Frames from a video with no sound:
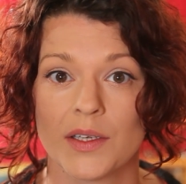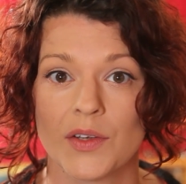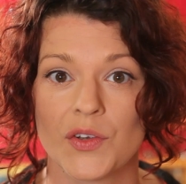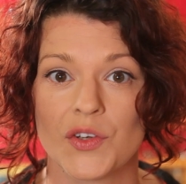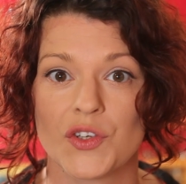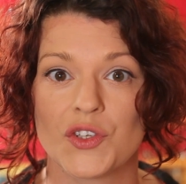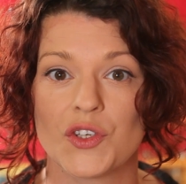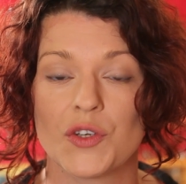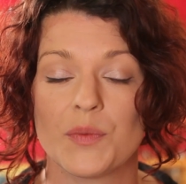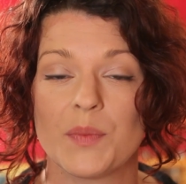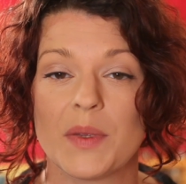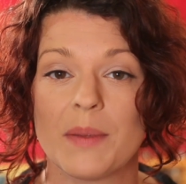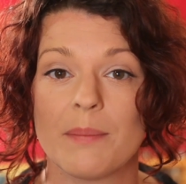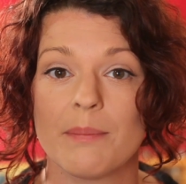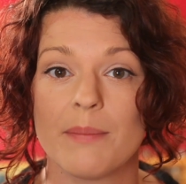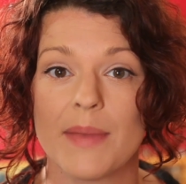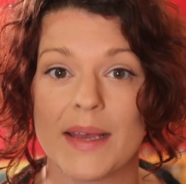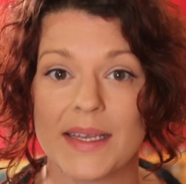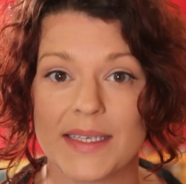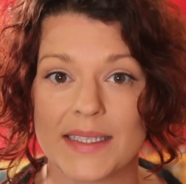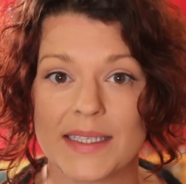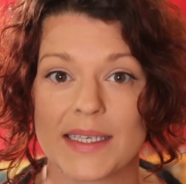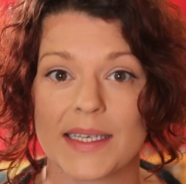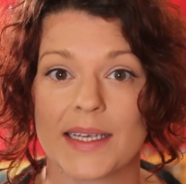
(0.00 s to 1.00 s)
should be
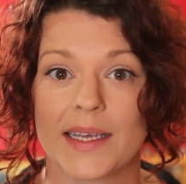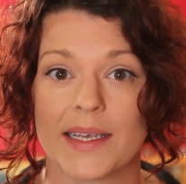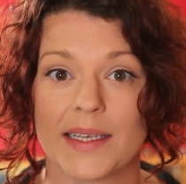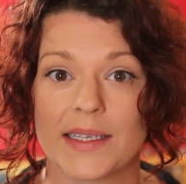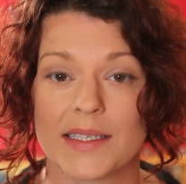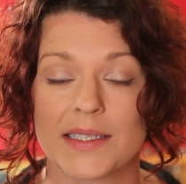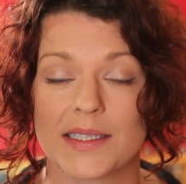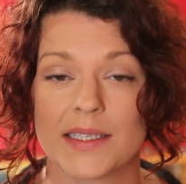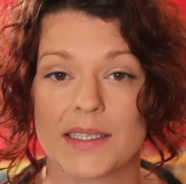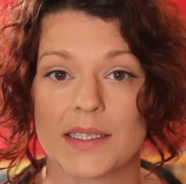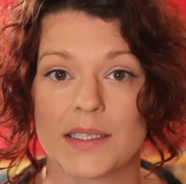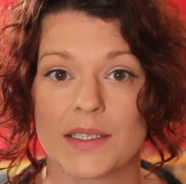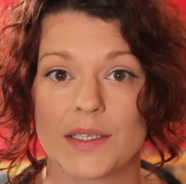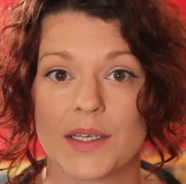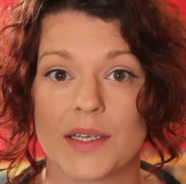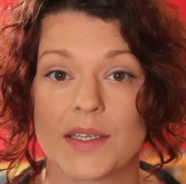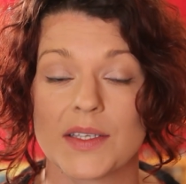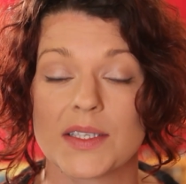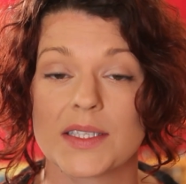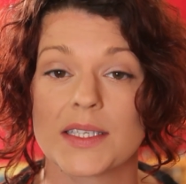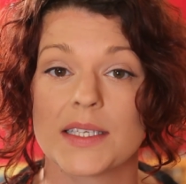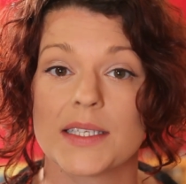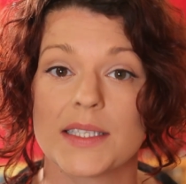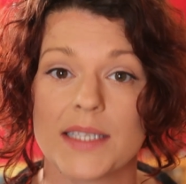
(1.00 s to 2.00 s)
medicated and
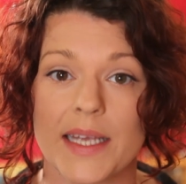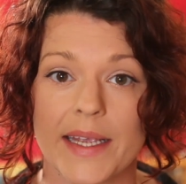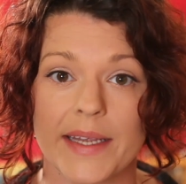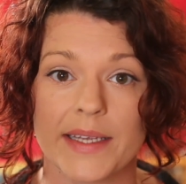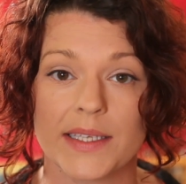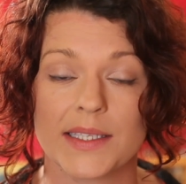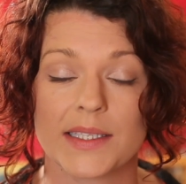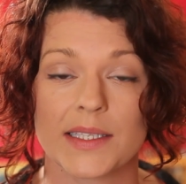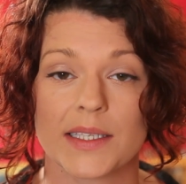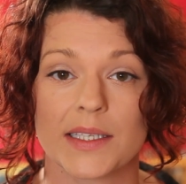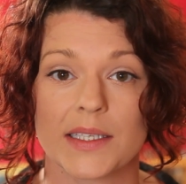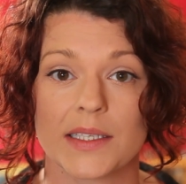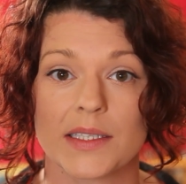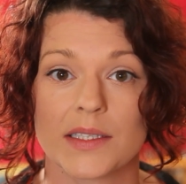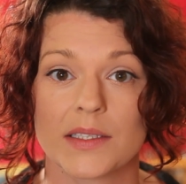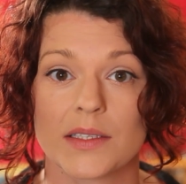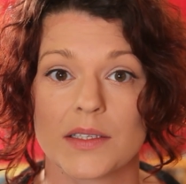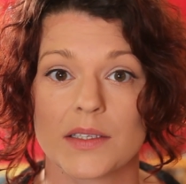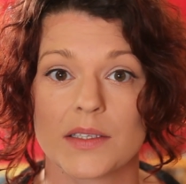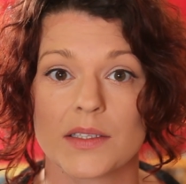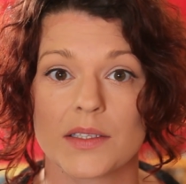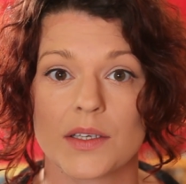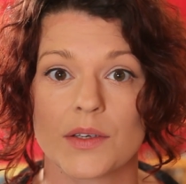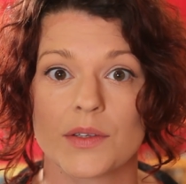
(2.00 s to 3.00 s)
sedated
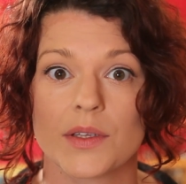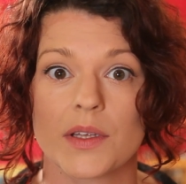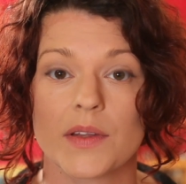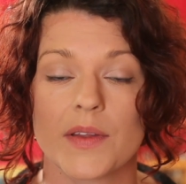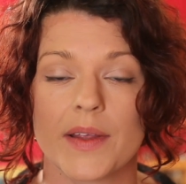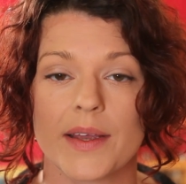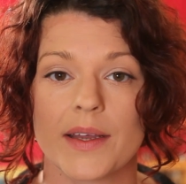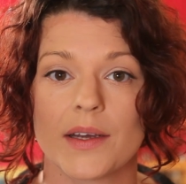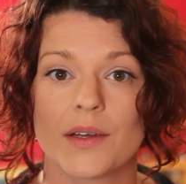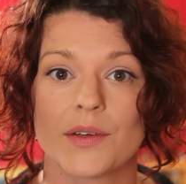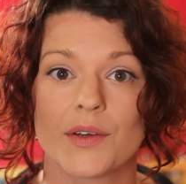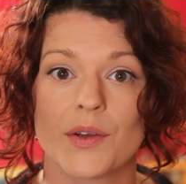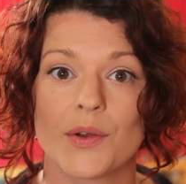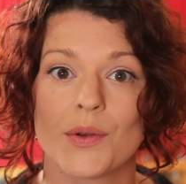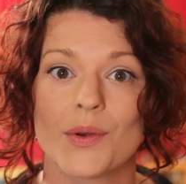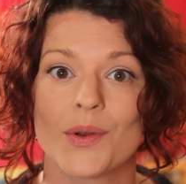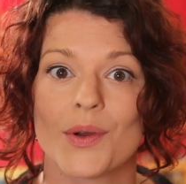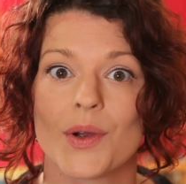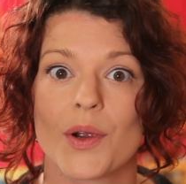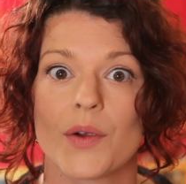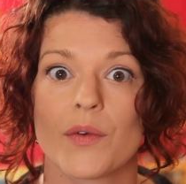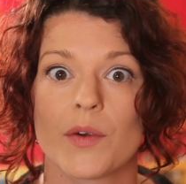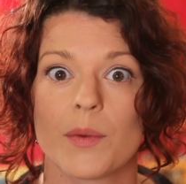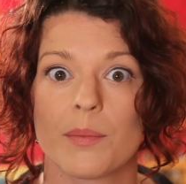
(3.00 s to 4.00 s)
so that they are no
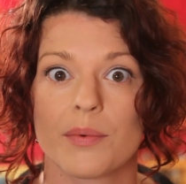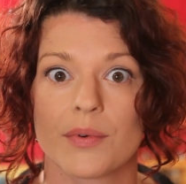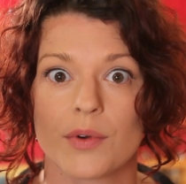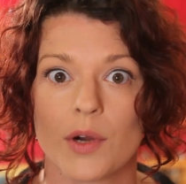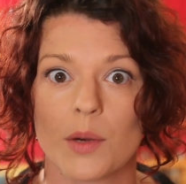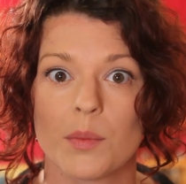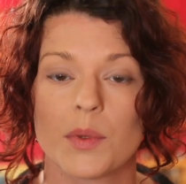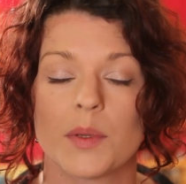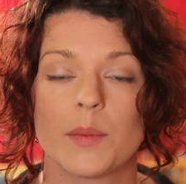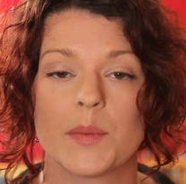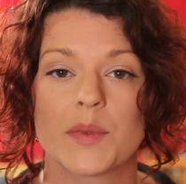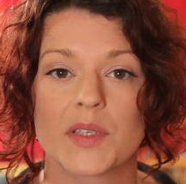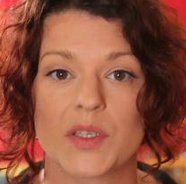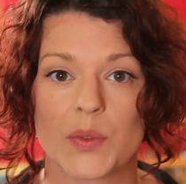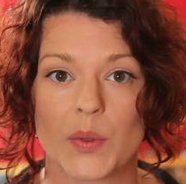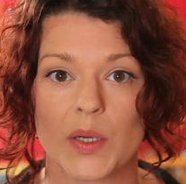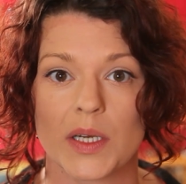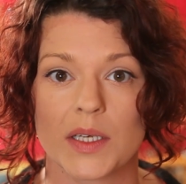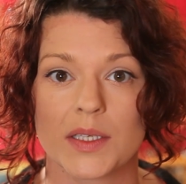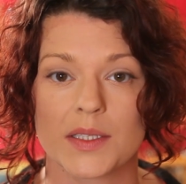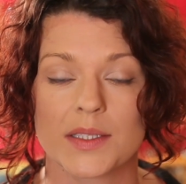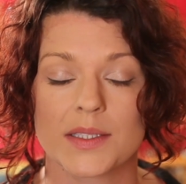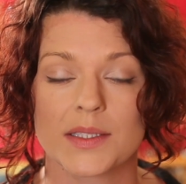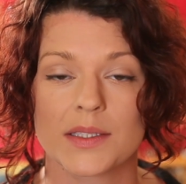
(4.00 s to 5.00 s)
longer a problem to
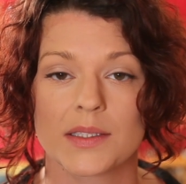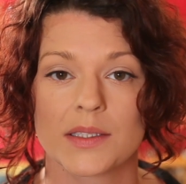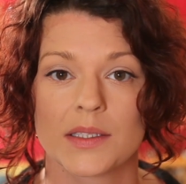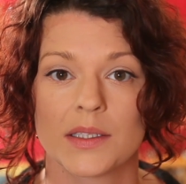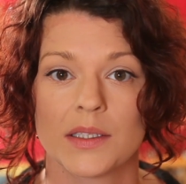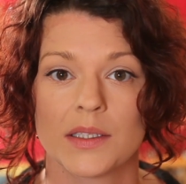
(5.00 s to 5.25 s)
us,